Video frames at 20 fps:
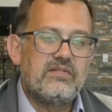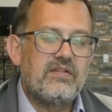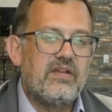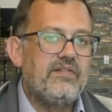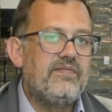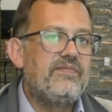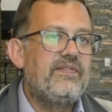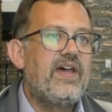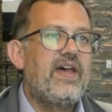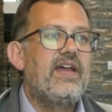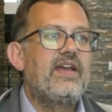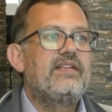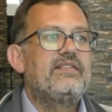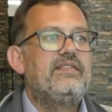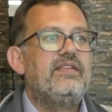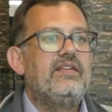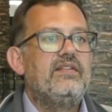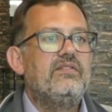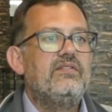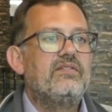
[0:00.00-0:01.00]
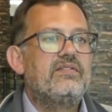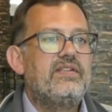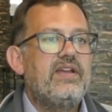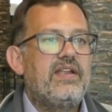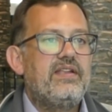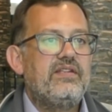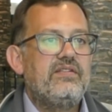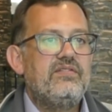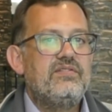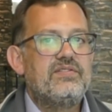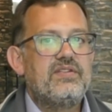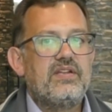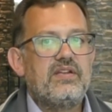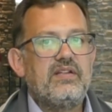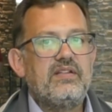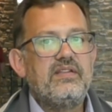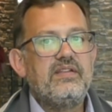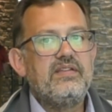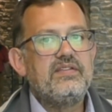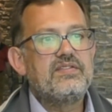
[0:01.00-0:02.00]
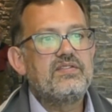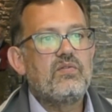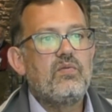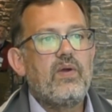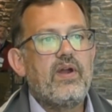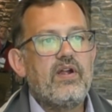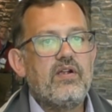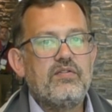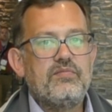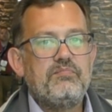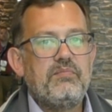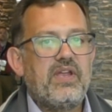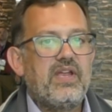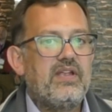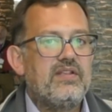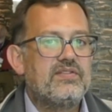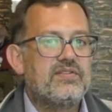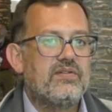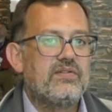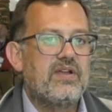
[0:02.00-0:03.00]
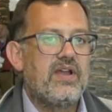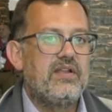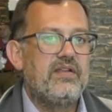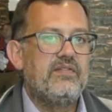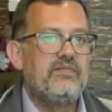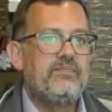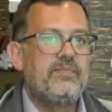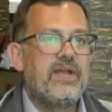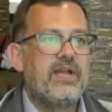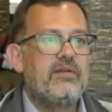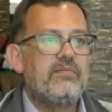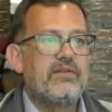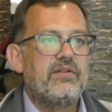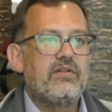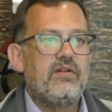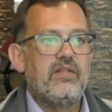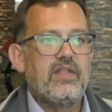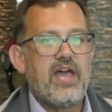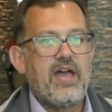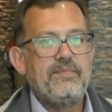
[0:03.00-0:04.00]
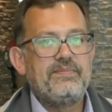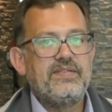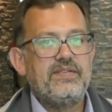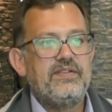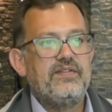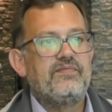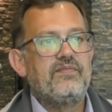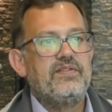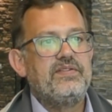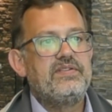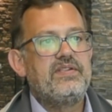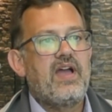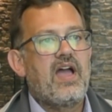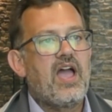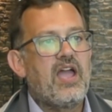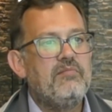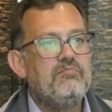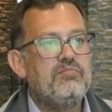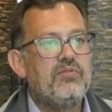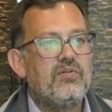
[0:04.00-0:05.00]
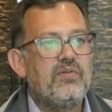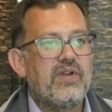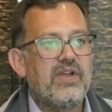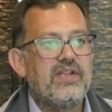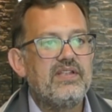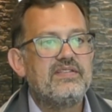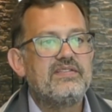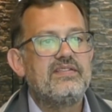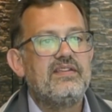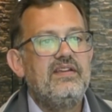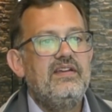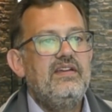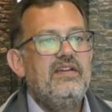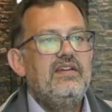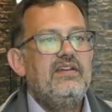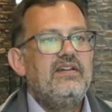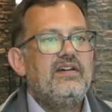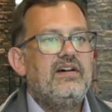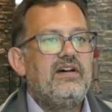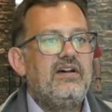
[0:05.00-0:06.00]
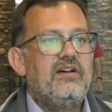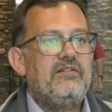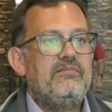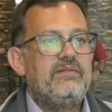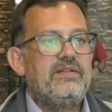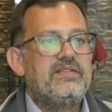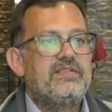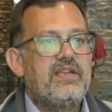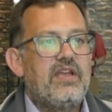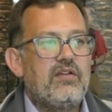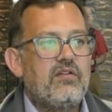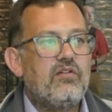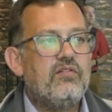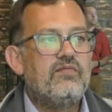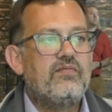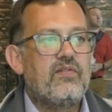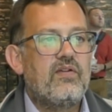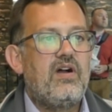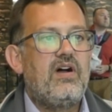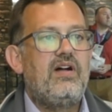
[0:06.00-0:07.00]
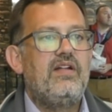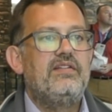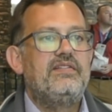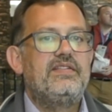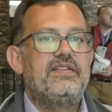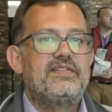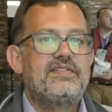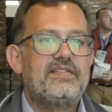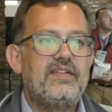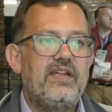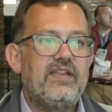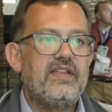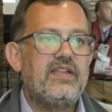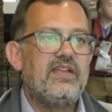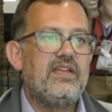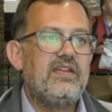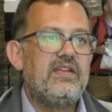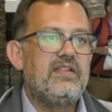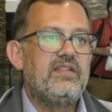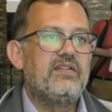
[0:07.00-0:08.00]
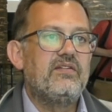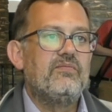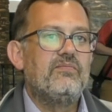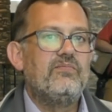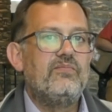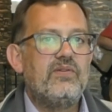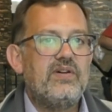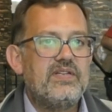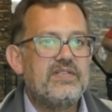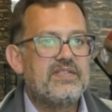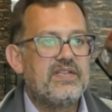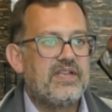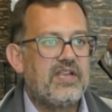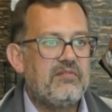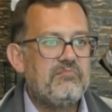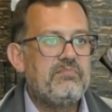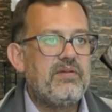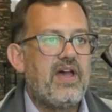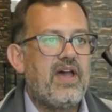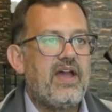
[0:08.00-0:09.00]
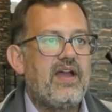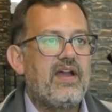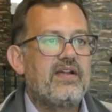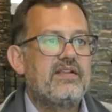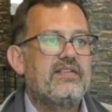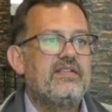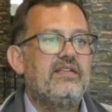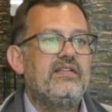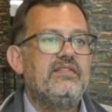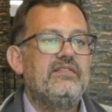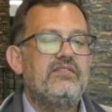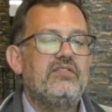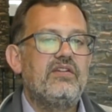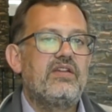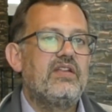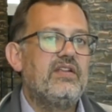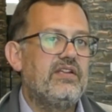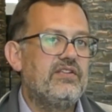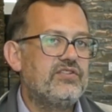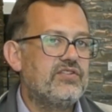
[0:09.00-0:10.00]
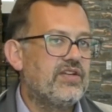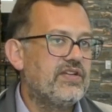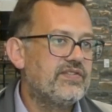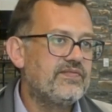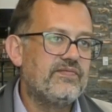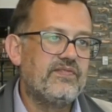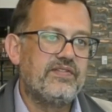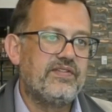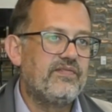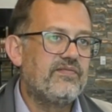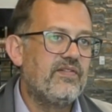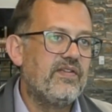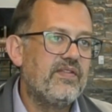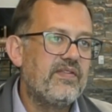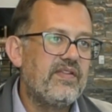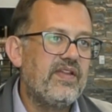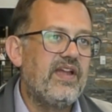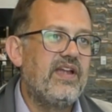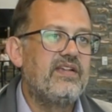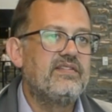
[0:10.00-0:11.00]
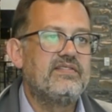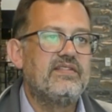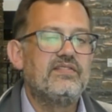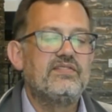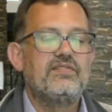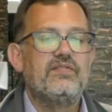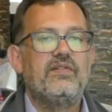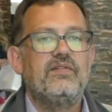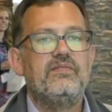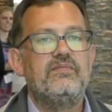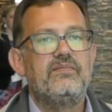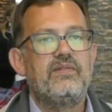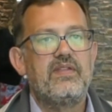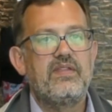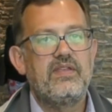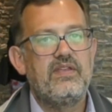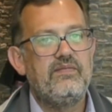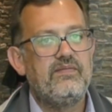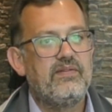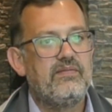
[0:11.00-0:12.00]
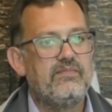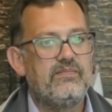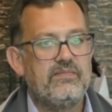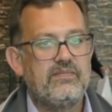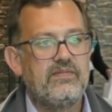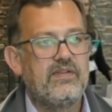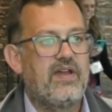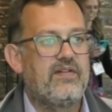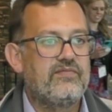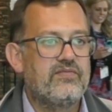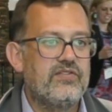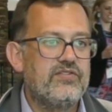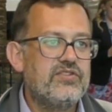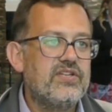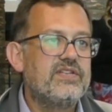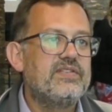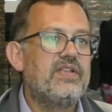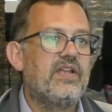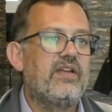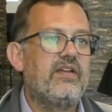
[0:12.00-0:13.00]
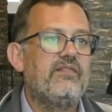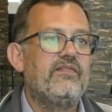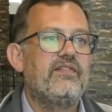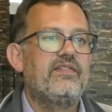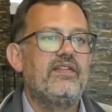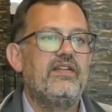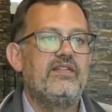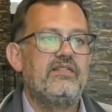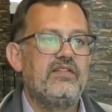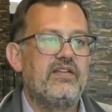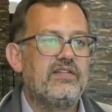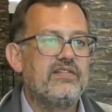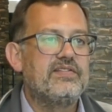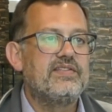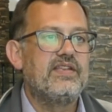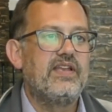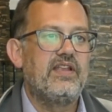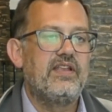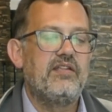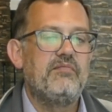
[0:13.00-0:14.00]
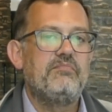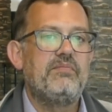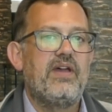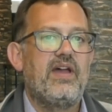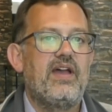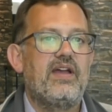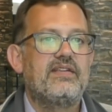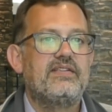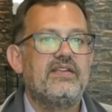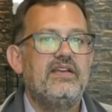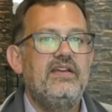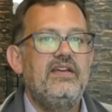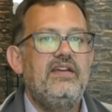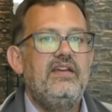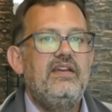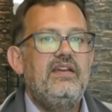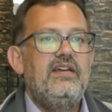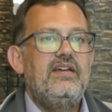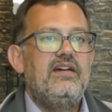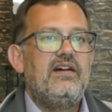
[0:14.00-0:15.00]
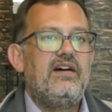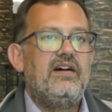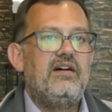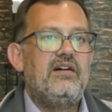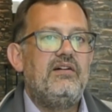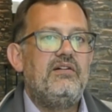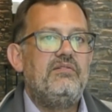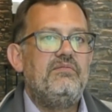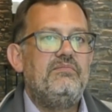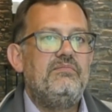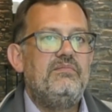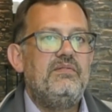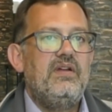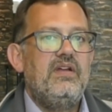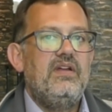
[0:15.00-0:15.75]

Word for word: effect. They looked at it using a least squared mean, so kind of being able to collapse the different time points uh, and saying overall in the study there was an impact and you can adjust for different things. And so with, even after adjusting everything, you could see an impact um,